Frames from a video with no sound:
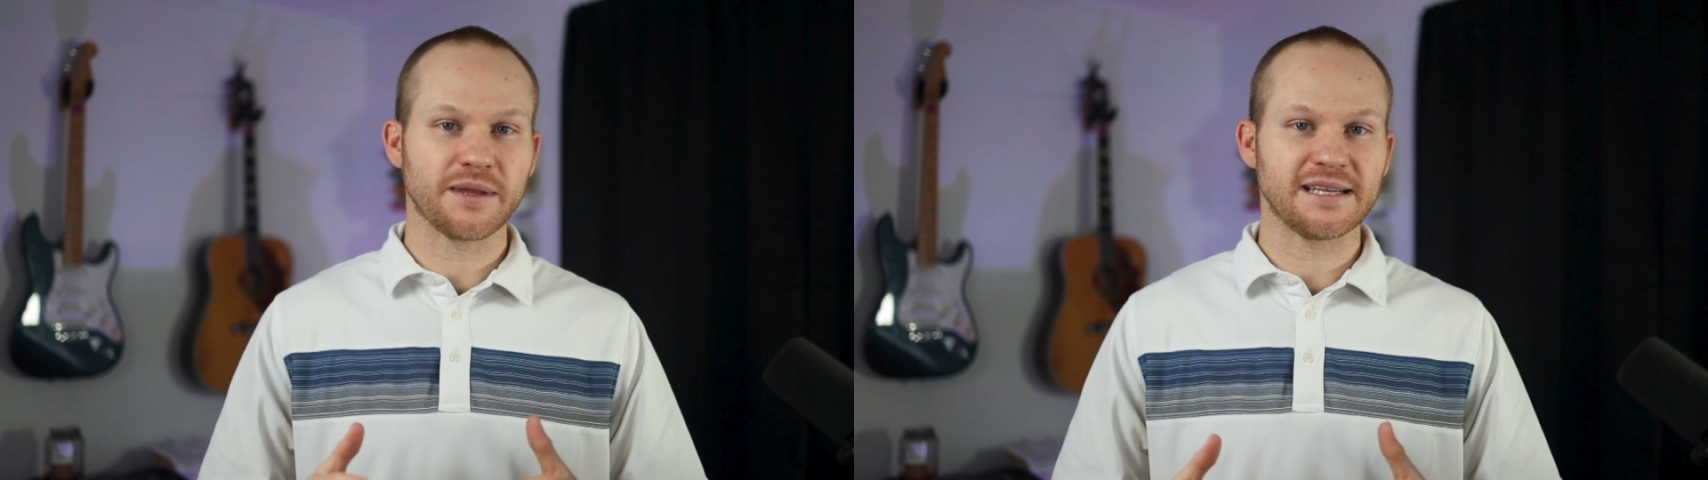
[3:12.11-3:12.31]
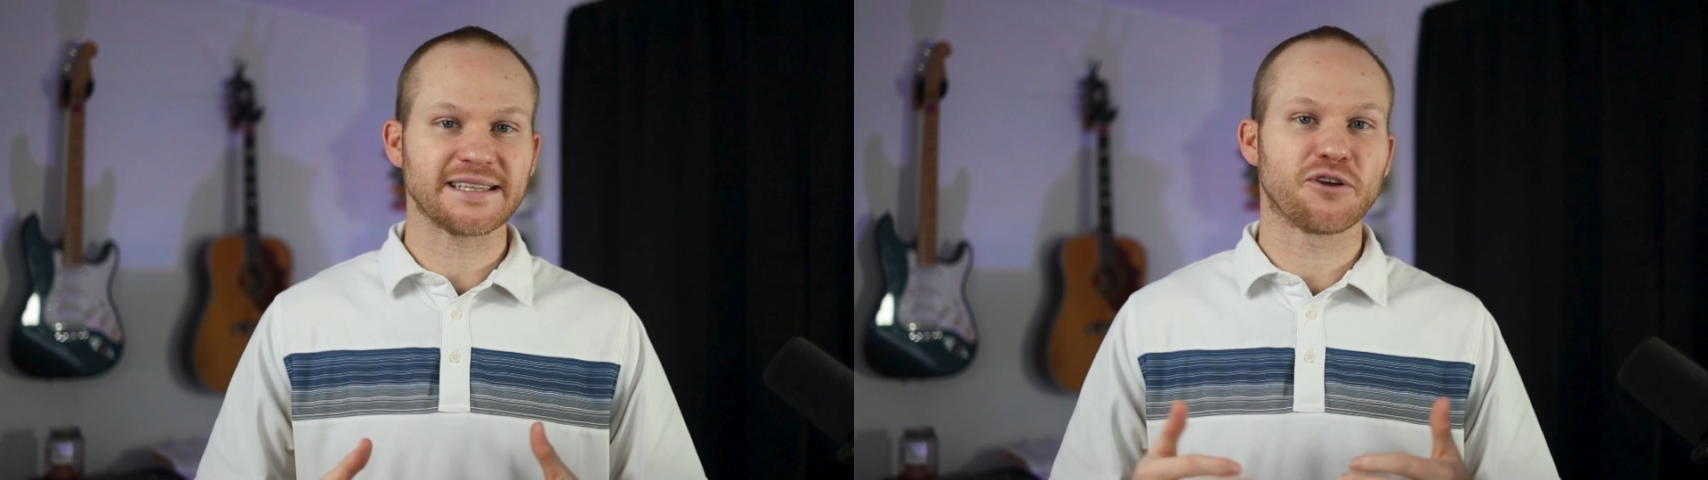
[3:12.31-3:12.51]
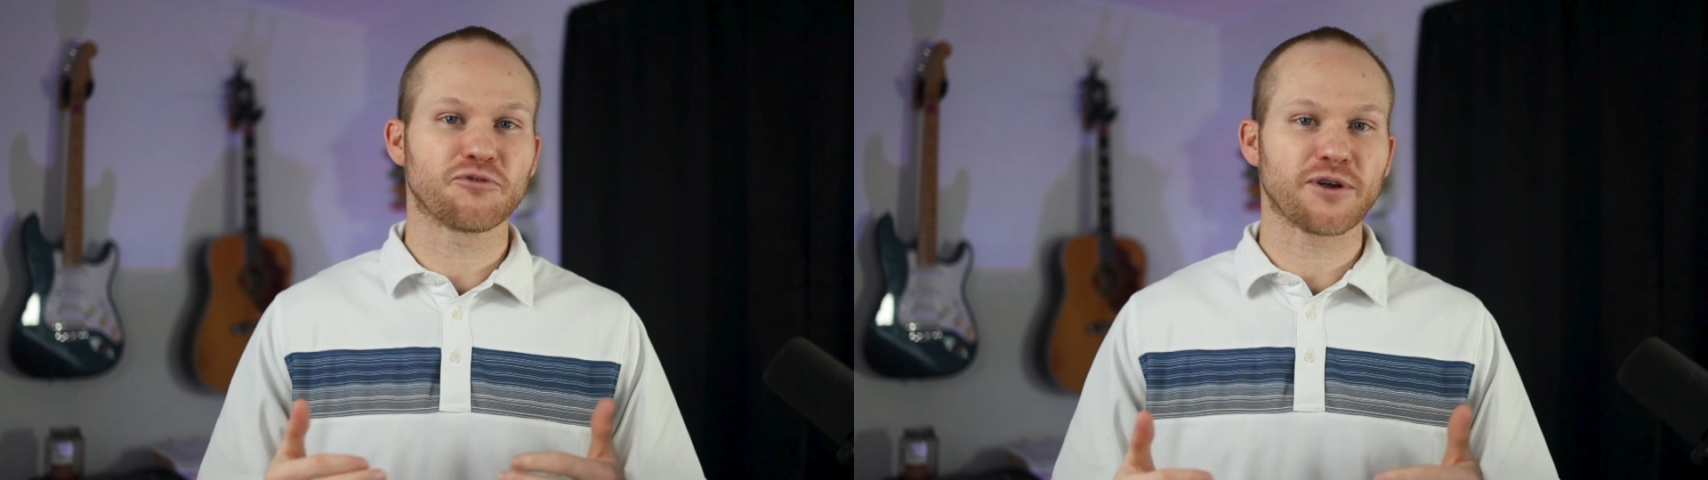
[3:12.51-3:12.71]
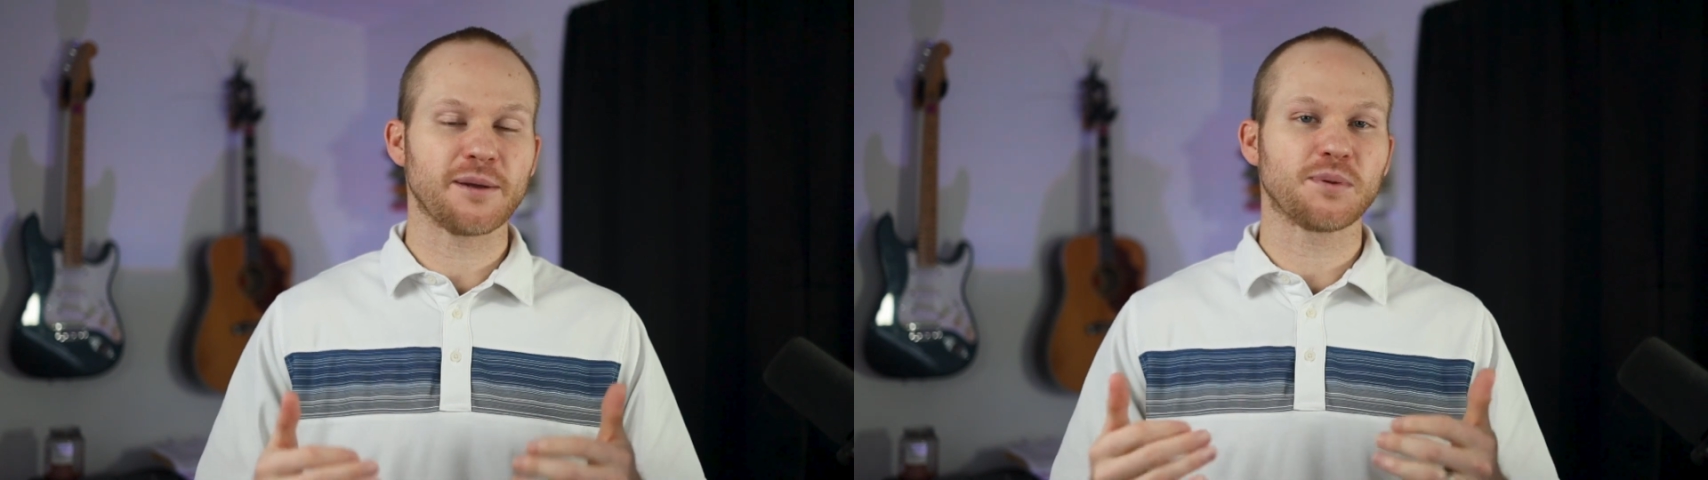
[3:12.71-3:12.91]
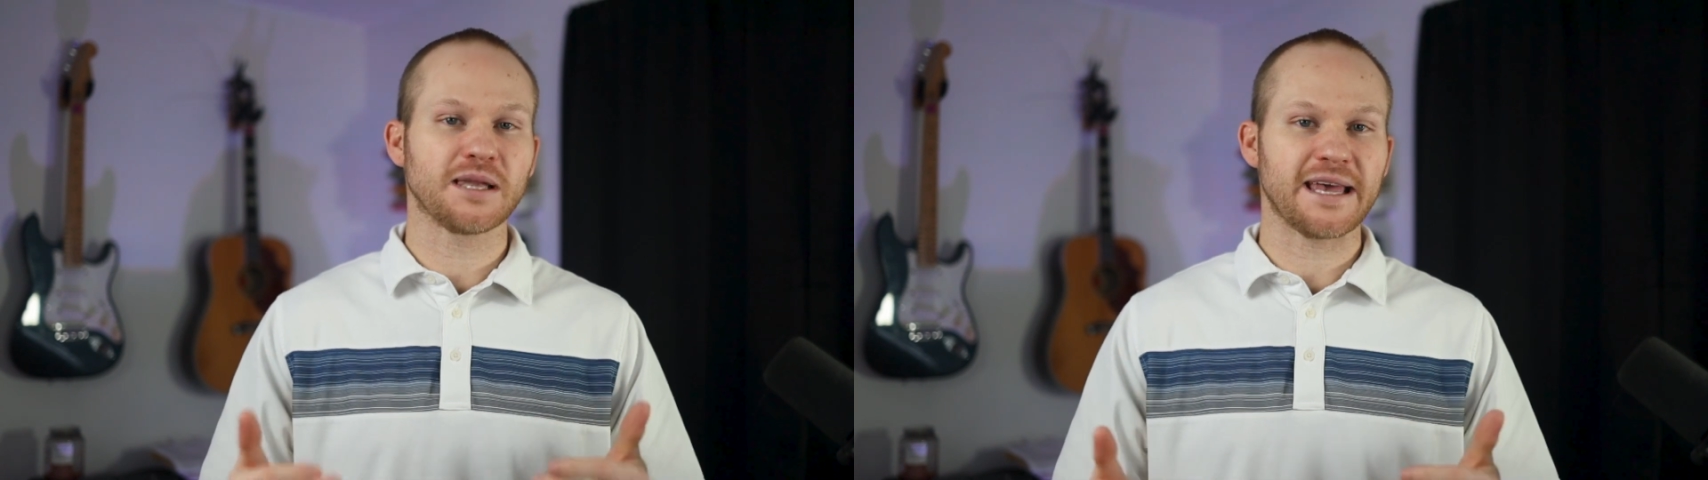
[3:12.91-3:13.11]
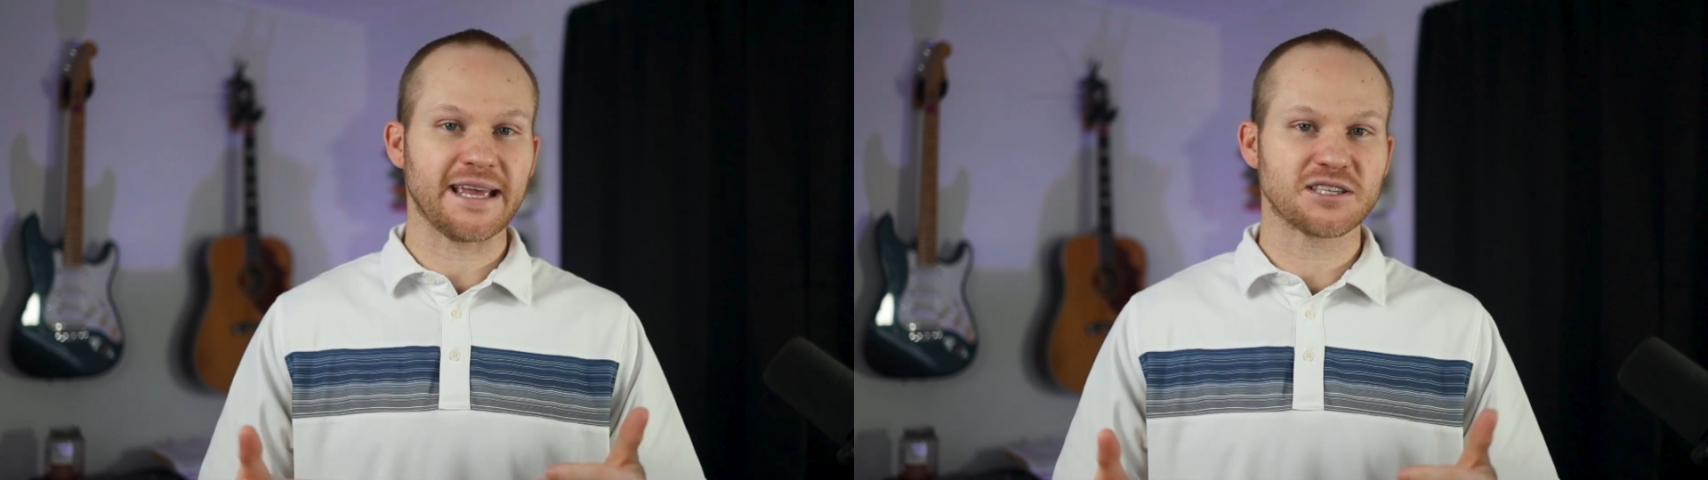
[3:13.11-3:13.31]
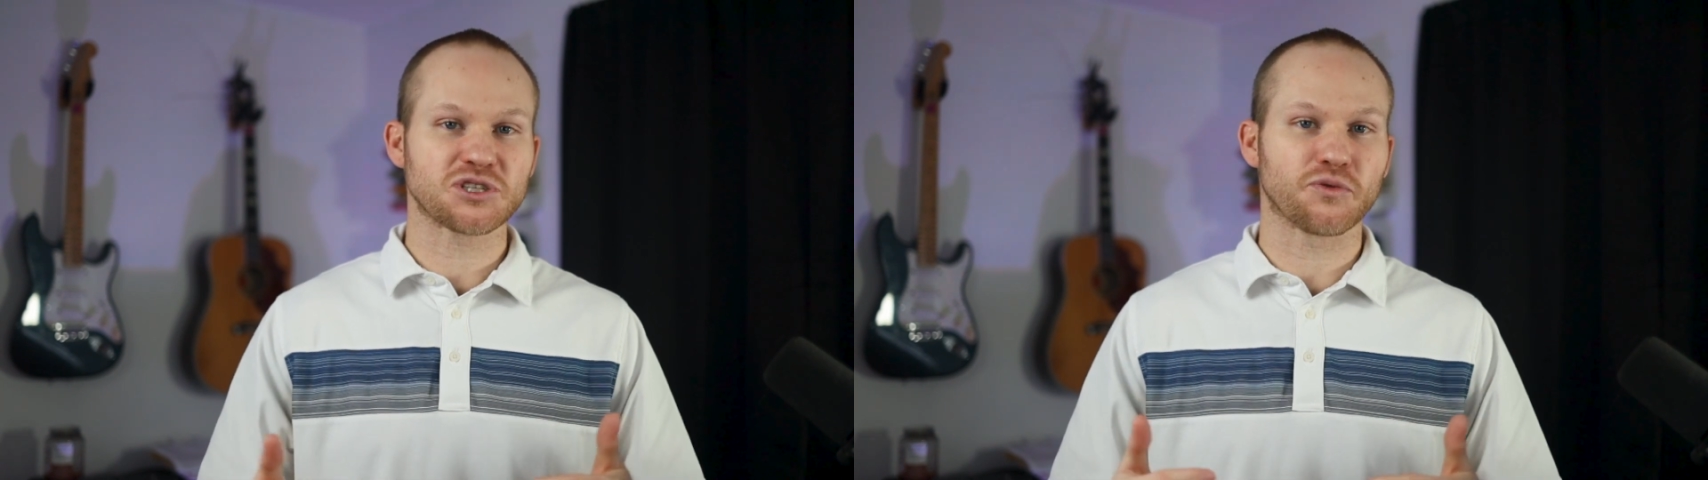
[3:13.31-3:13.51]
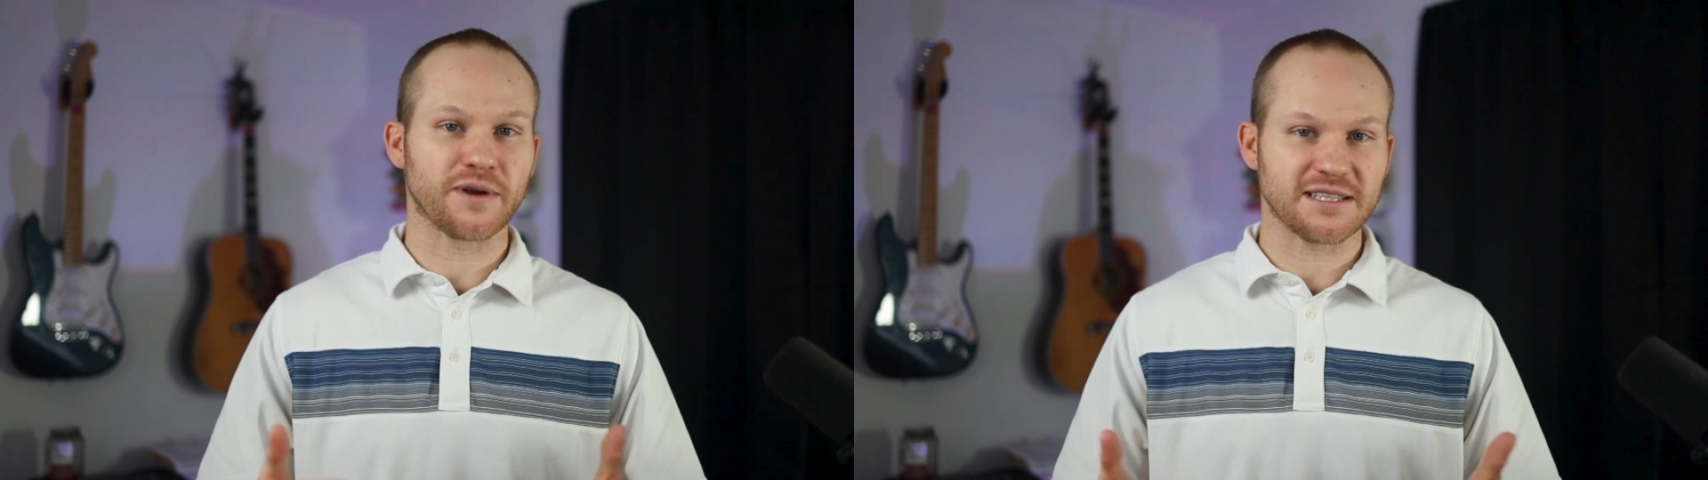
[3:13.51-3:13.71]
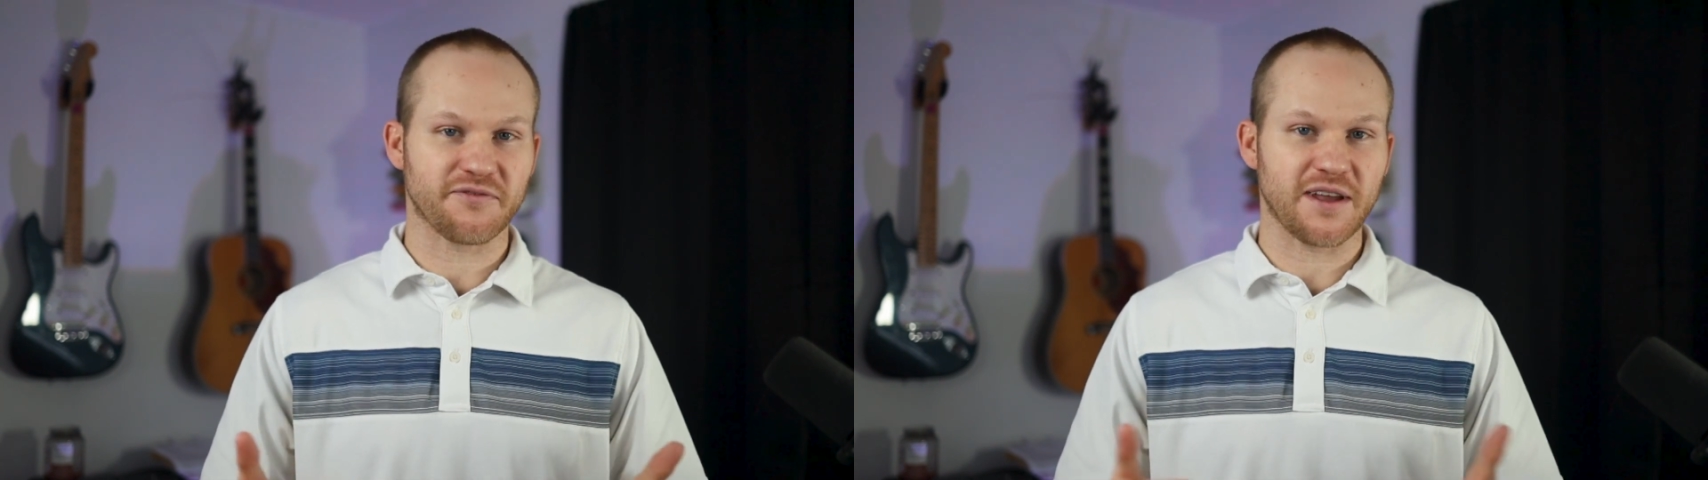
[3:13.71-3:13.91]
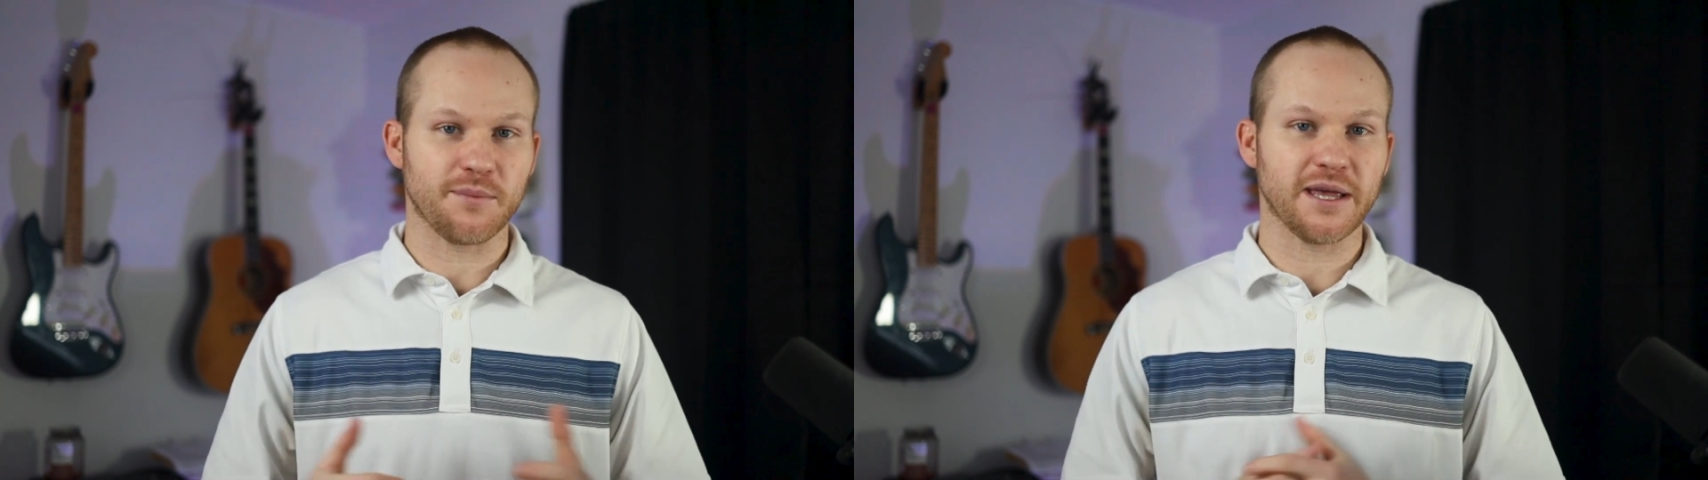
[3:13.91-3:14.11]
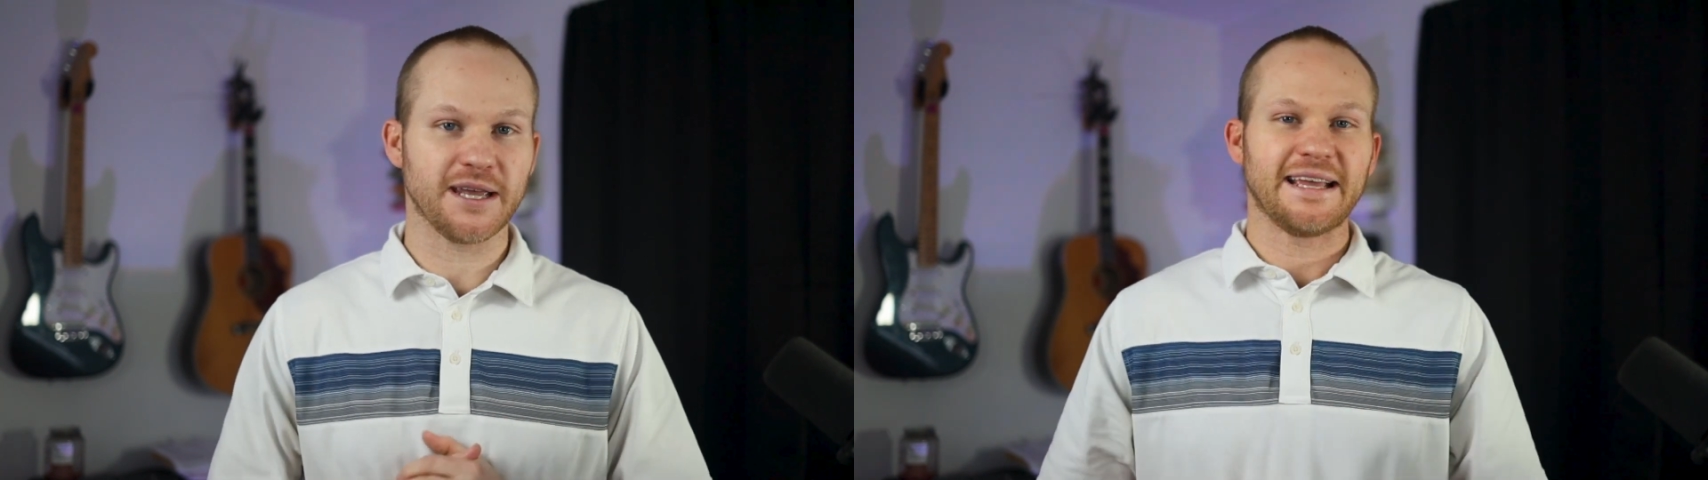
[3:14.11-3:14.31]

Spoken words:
a great place to raise a family.